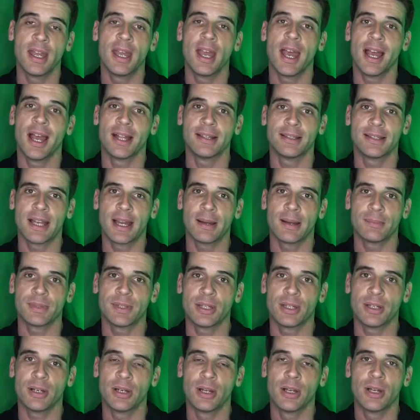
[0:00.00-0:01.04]

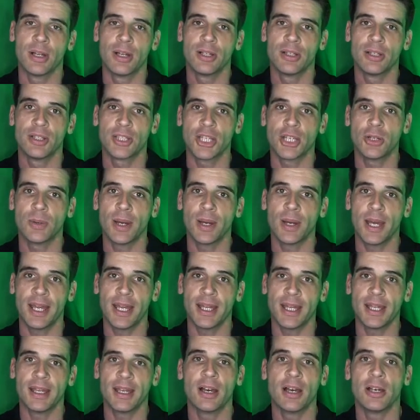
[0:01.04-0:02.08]
adapter to
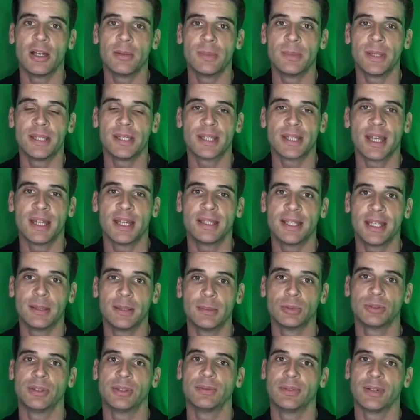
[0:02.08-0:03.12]
a Hermes
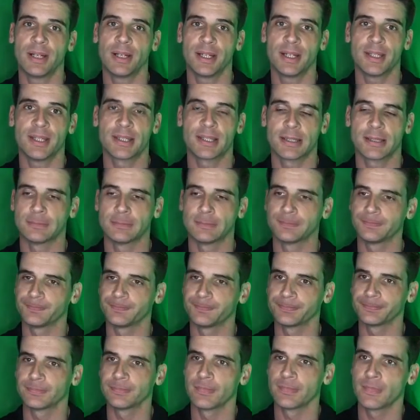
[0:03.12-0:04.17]
enabled device.
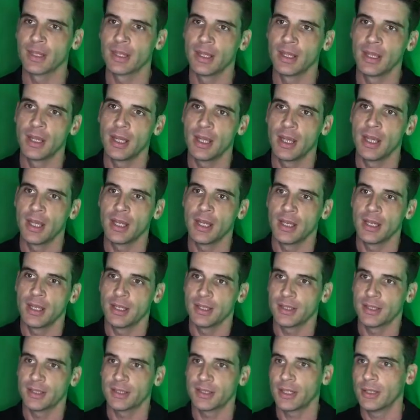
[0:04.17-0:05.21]

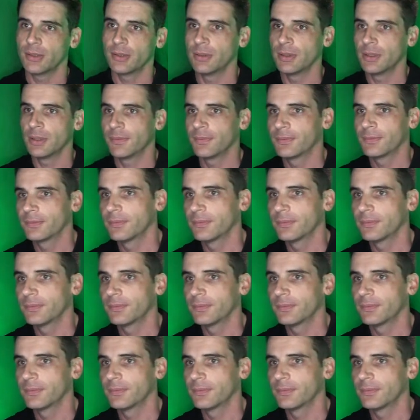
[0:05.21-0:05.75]
So this